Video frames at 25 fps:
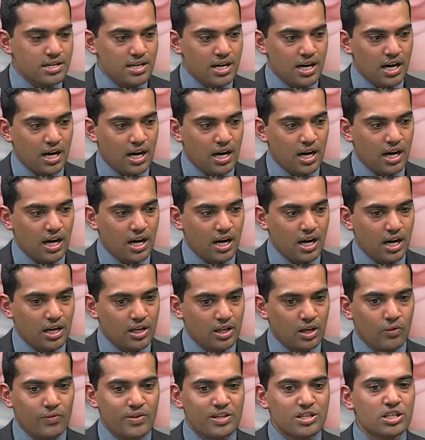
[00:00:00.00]

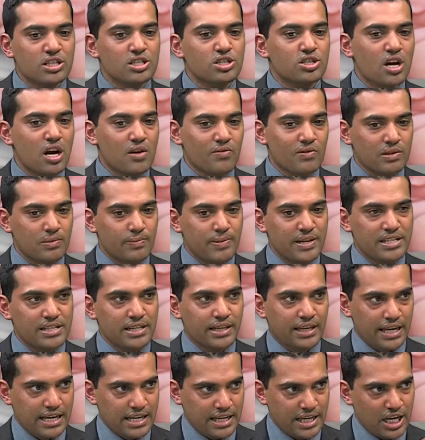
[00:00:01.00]
we just start with
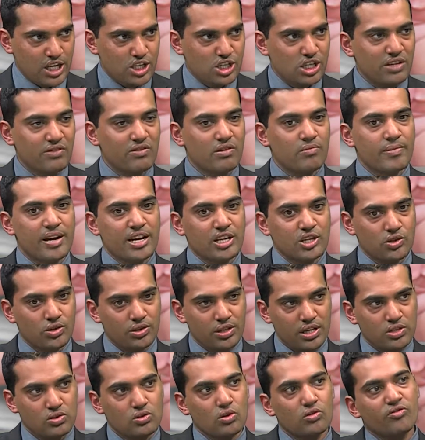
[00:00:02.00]
basic EKG. We make sure
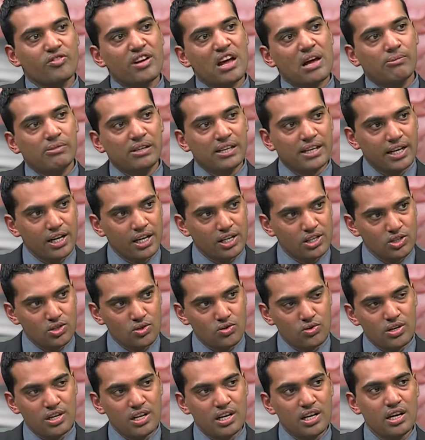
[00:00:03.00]
there's no family
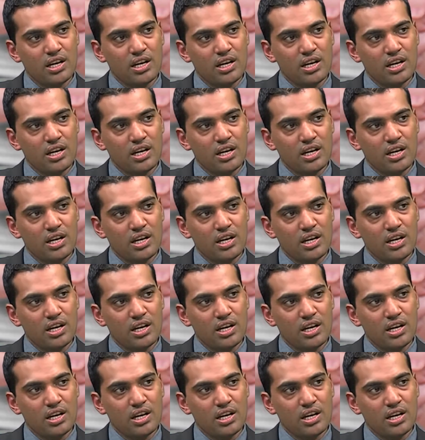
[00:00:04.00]
history.